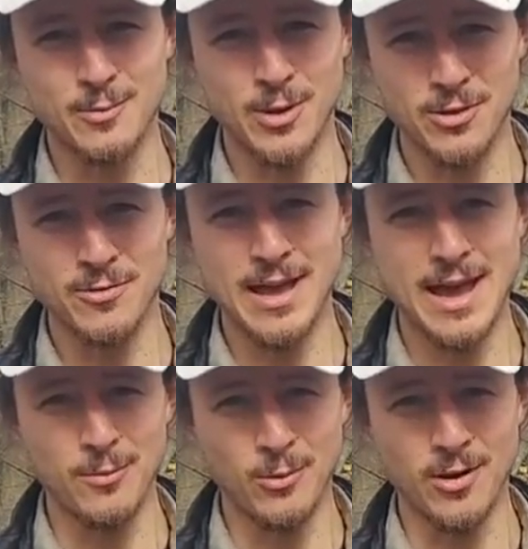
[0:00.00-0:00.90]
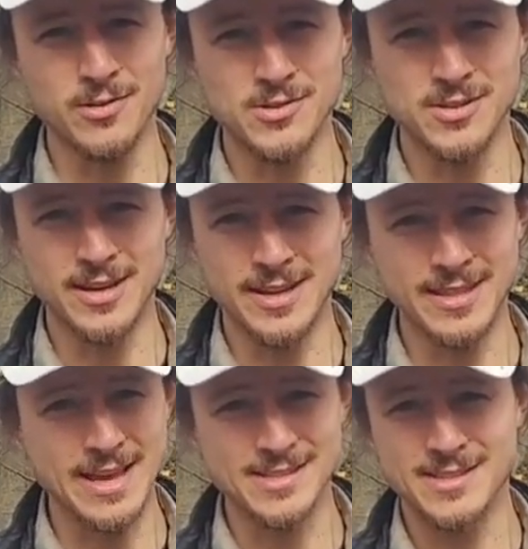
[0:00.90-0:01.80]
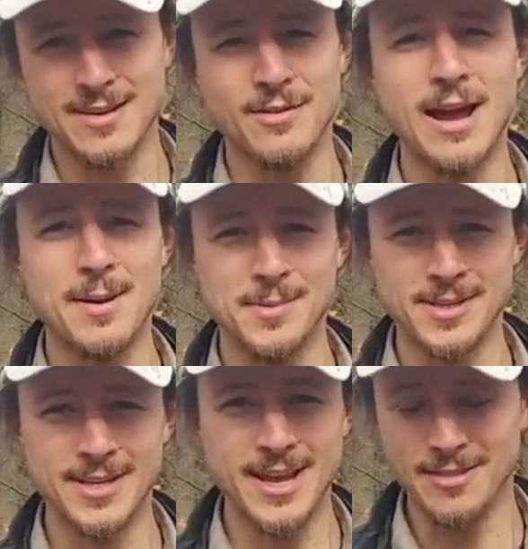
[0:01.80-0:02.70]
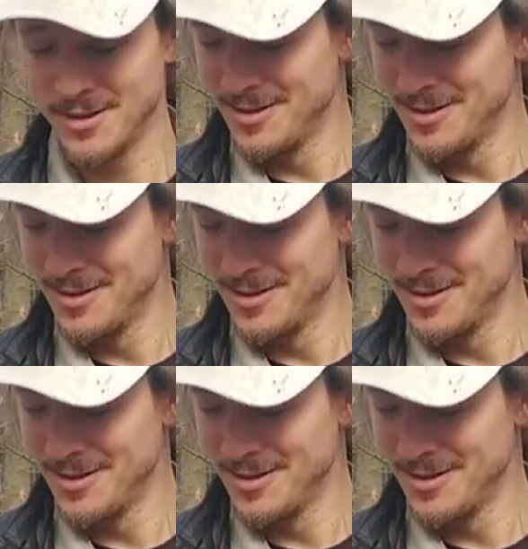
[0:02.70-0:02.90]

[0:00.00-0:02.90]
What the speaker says: I went through that once and that's never happened again.